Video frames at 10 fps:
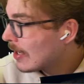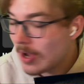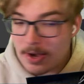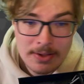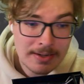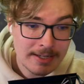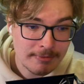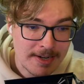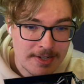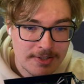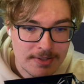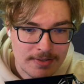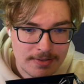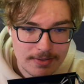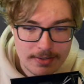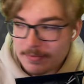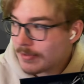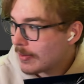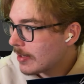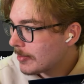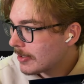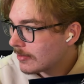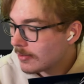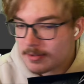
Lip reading: early rendition of the thumbnail.